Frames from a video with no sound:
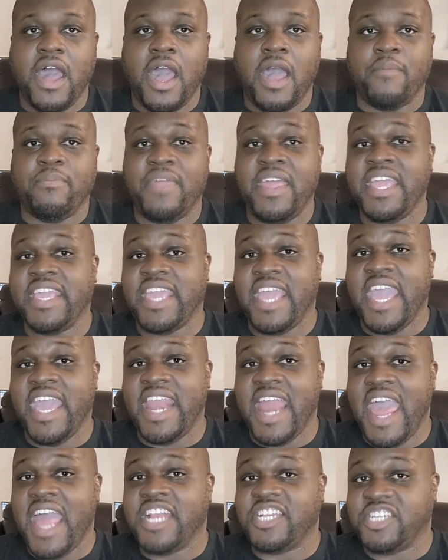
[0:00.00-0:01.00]
they can
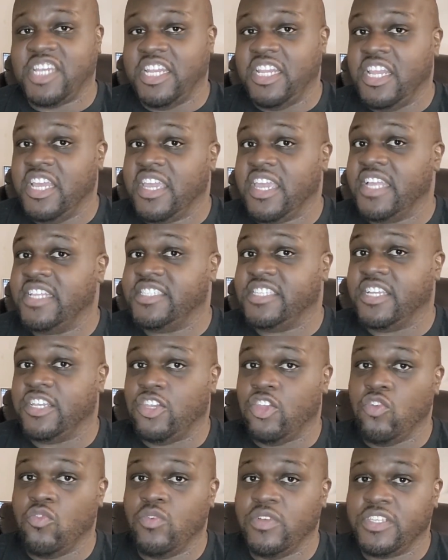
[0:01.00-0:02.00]
actually look into
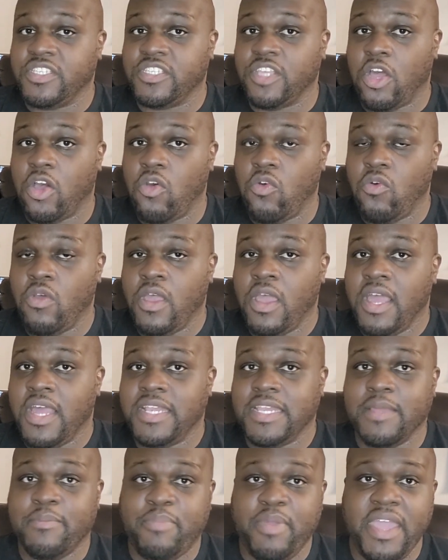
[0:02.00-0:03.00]
doing so
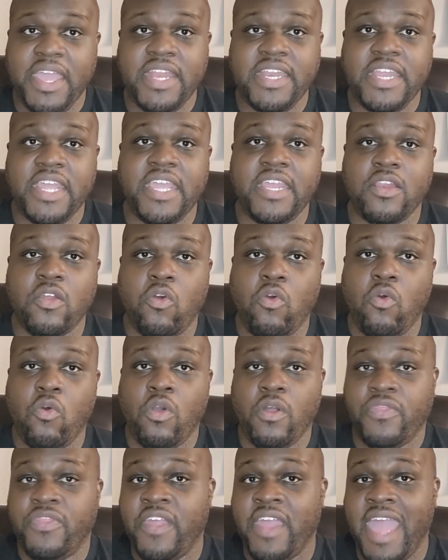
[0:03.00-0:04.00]
depending
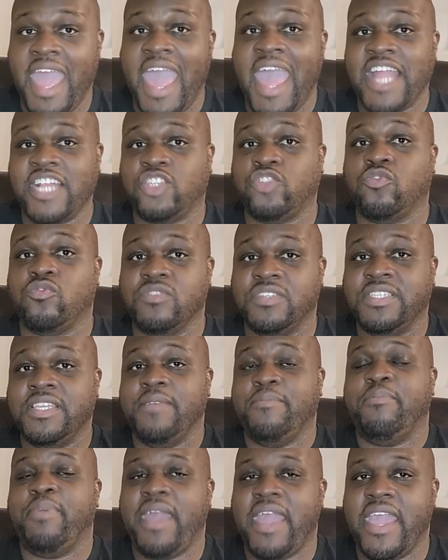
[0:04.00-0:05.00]
on their actual
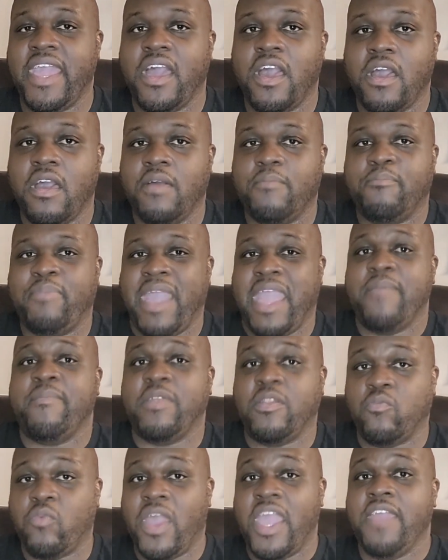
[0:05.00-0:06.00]
Zippay
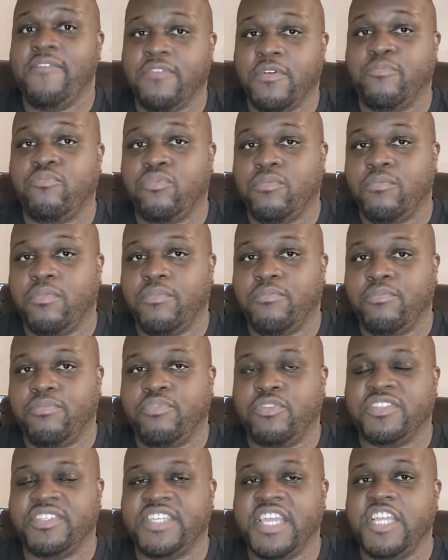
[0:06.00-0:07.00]
payment waiver
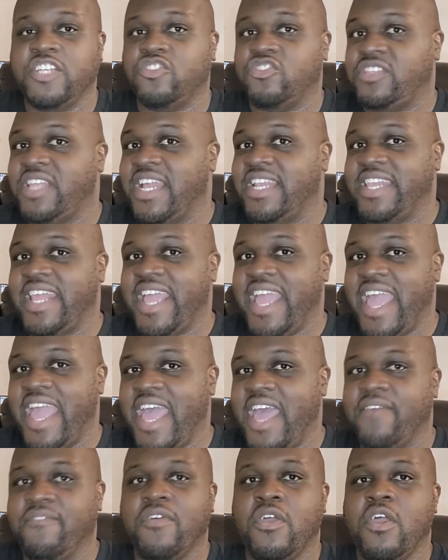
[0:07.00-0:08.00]
procedures that they
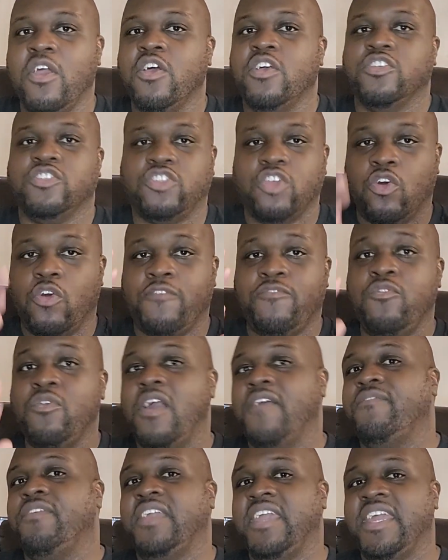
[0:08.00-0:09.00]
have. So if you
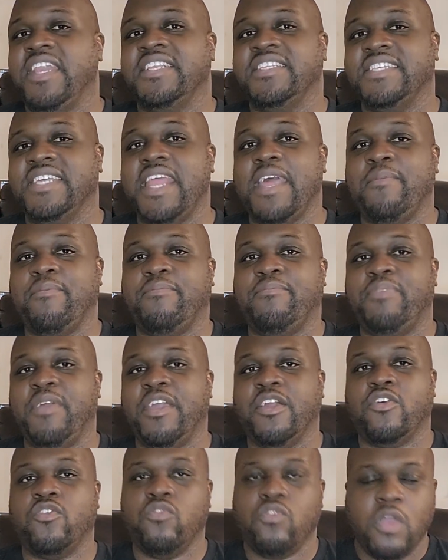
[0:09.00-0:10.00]
ever get into that
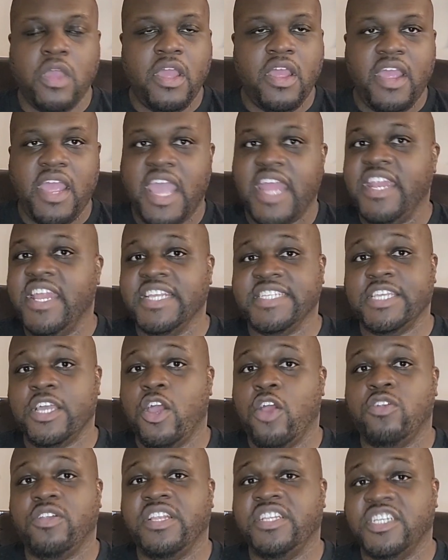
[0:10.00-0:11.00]
pickle, it doesn't
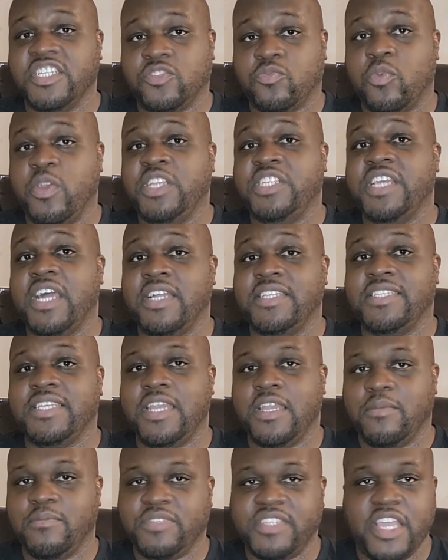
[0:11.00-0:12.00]
hurt to just reach out to
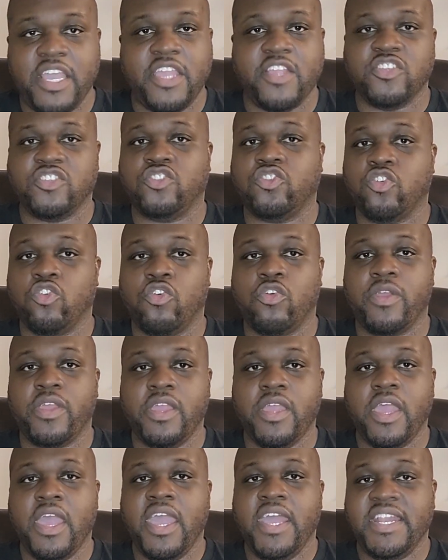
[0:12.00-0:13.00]
them, tell your story
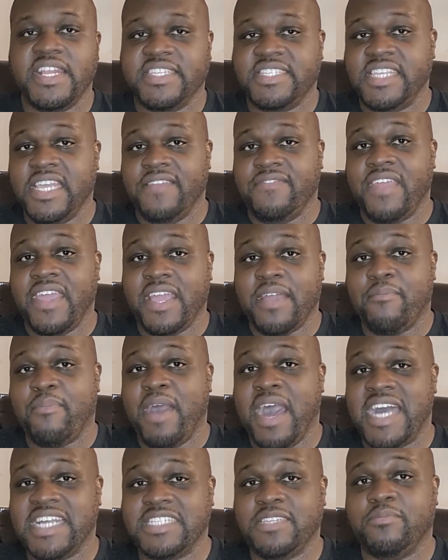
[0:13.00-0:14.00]
to see if they can
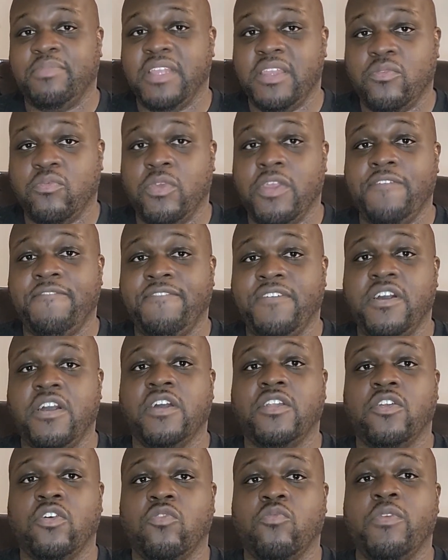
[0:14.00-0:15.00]
possibly
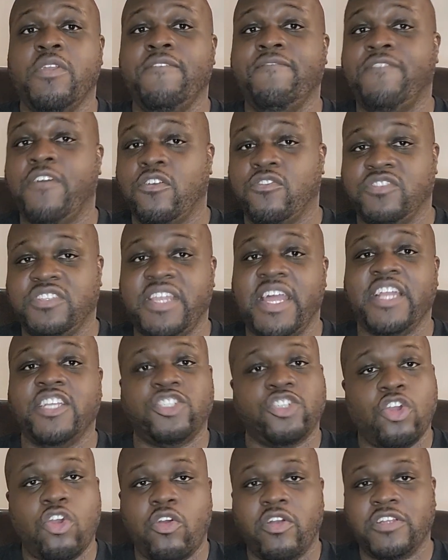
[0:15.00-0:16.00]
refund or reverse that
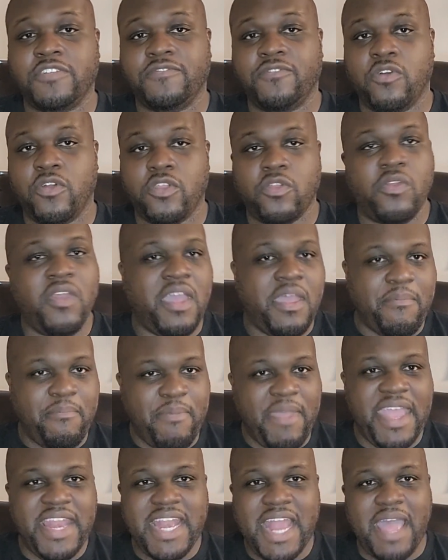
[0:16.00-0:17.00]
charge for you.
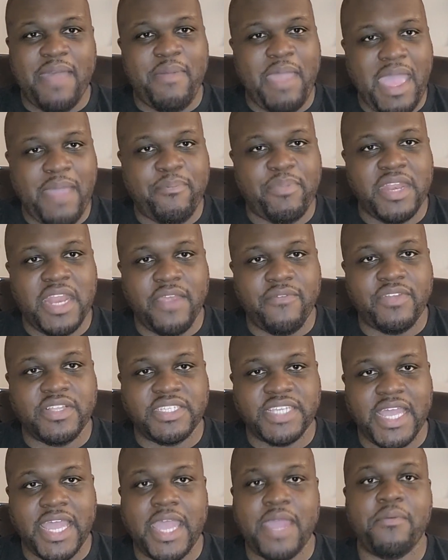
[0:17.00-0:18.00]
May not happen every
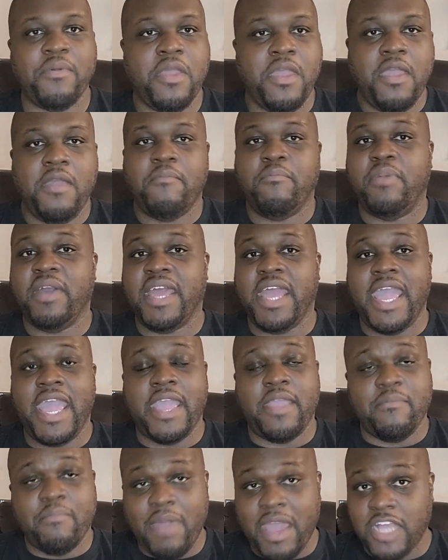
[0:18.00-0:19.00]
time, but
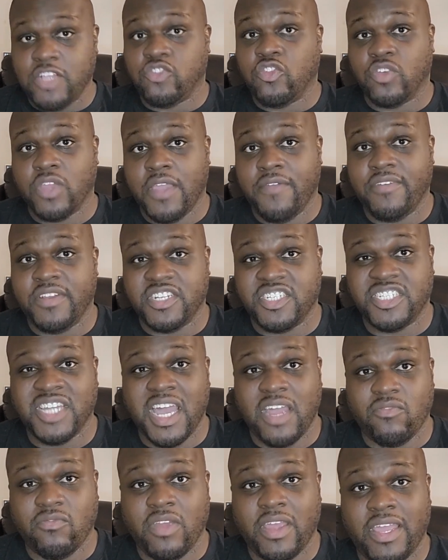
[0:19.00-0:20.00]
hey, might as well give it a
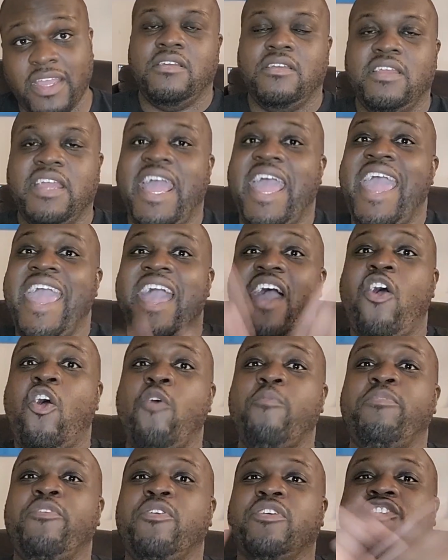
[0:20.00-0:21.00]
shot, right? Hey, I
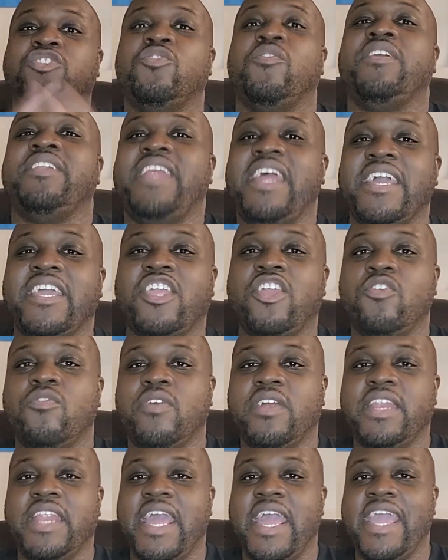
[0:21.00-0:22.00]
hope you enjoyed that
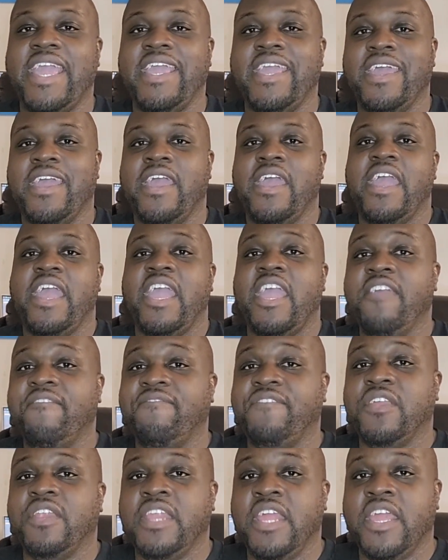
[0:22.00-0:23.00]
Q&A.
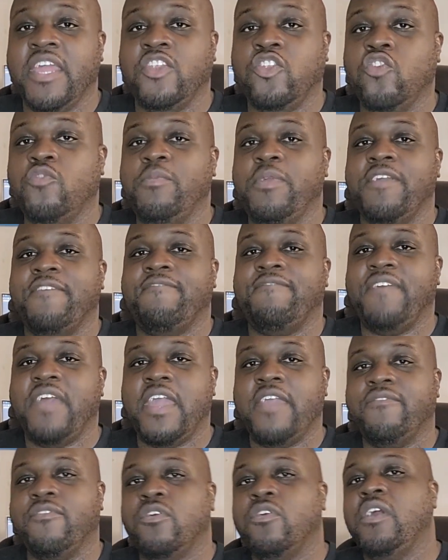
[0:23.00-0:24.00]
If you did, do me a
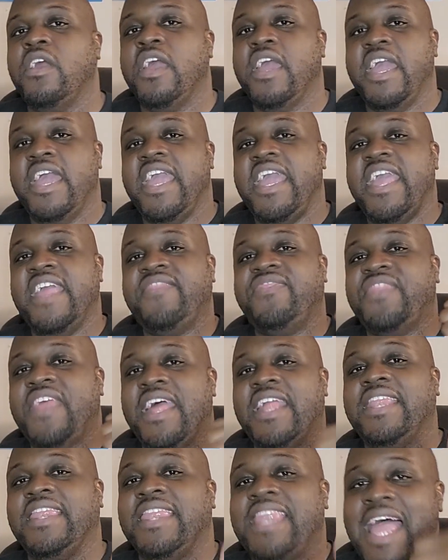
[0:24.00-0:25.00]
favor, hit
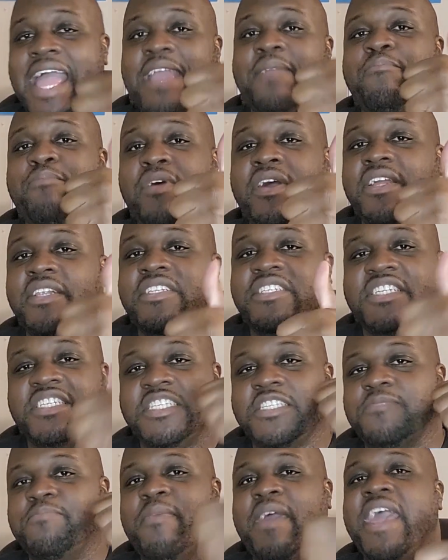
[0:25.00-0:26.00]
that like button.
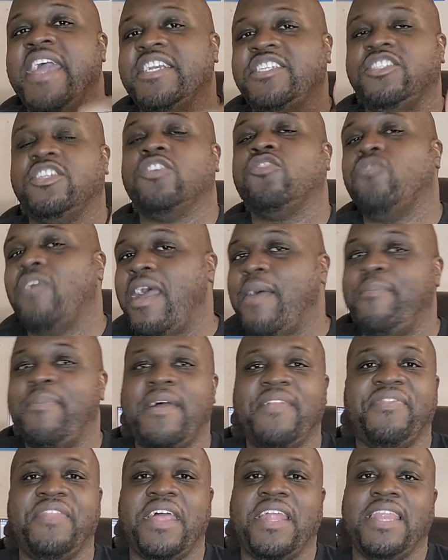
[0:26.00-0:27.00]
Just smash the crap
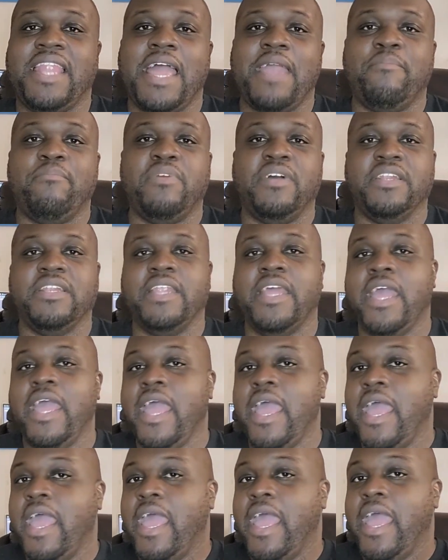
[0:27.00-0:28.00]
out that like button.
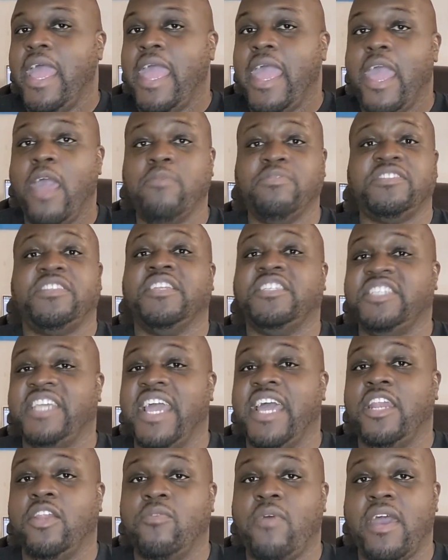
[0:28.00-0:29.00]
Helps the
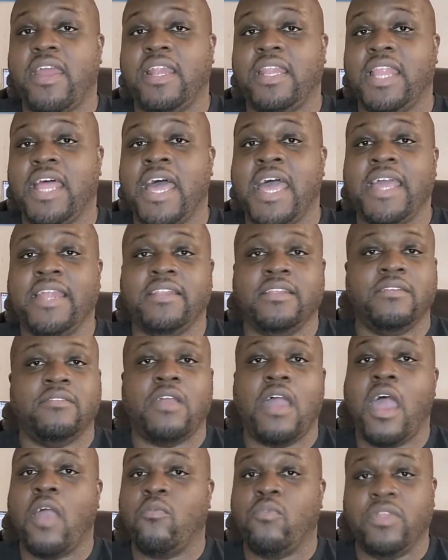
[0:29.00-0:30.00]
channel out a lot.
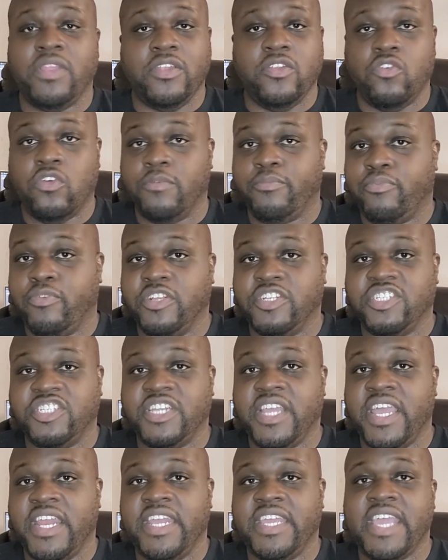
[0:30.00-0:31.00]
I really do
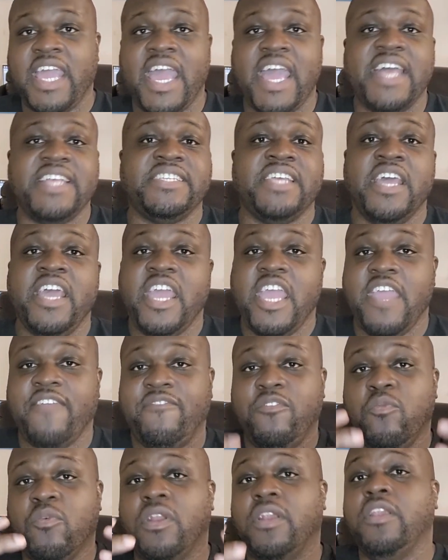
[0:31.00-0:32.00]
appreciate it, guys. If
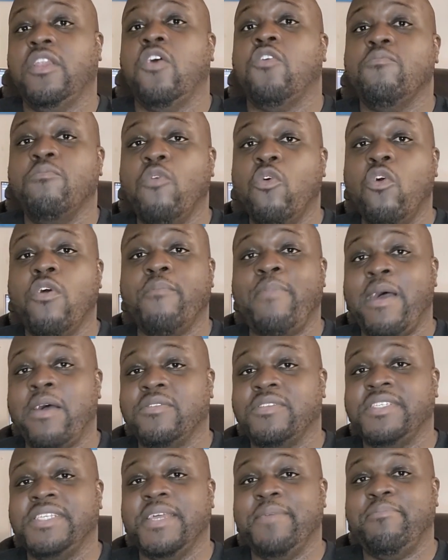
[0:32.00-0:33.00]
you want to know more about
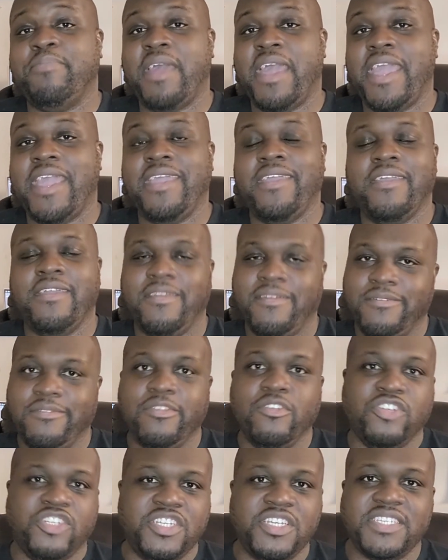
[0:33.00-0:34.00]
Zippay,
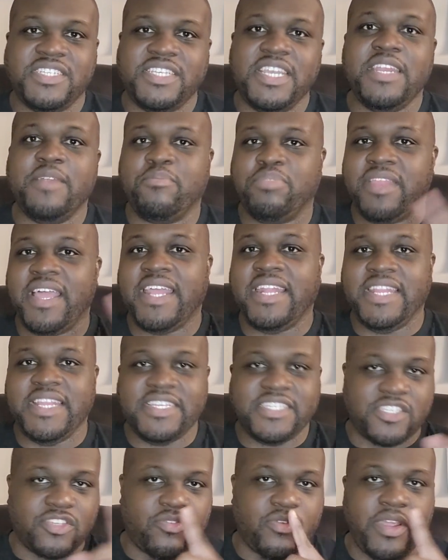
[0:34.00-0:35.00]
you should see the
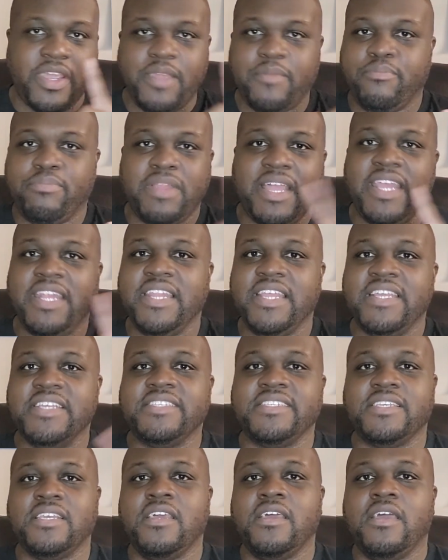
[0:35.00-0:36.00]
playlist